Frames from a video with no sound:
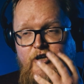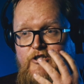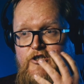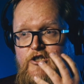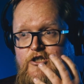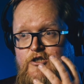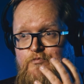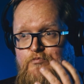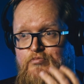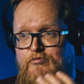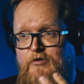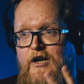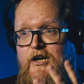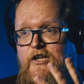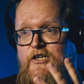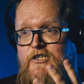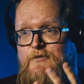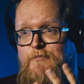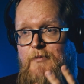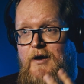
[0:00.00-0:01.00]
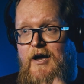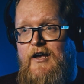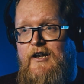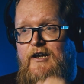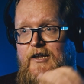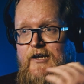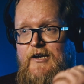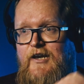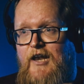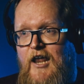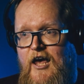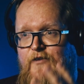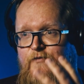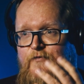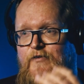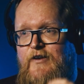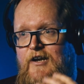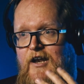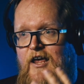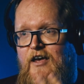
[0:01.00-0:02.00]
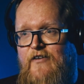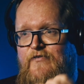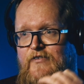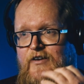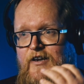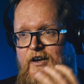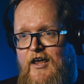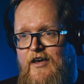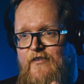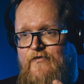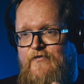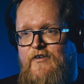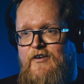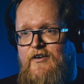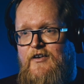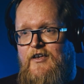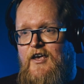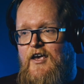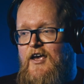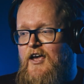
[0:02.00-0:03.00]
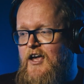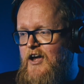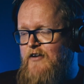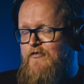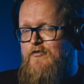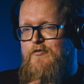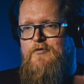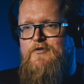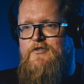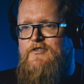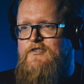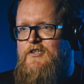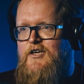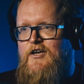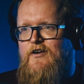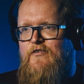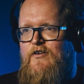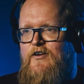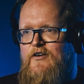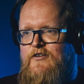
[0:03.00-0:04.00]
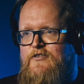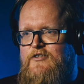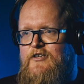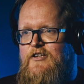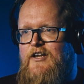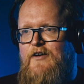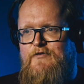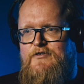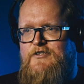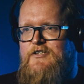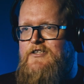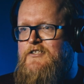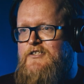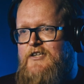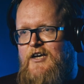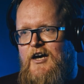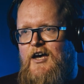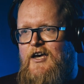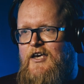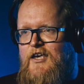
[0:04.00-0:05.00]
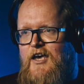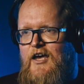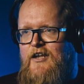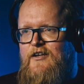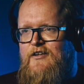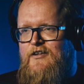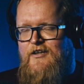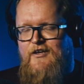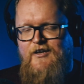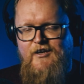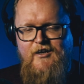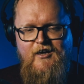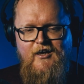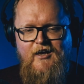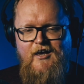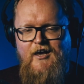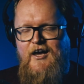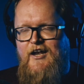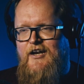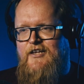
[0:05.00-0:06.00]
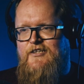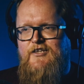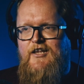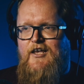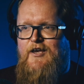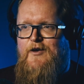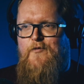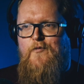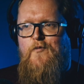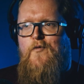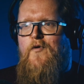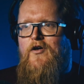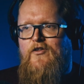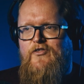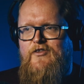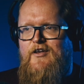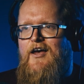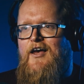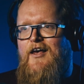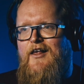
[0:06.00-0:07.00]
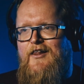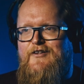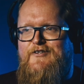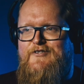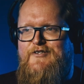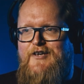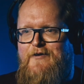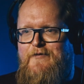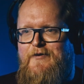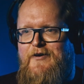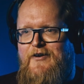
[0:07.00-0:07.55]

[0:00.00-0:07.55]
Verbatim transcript: He's just brightly smiling, laughing. Everyone's serious. You never see this guy again. And it's like, what the hell is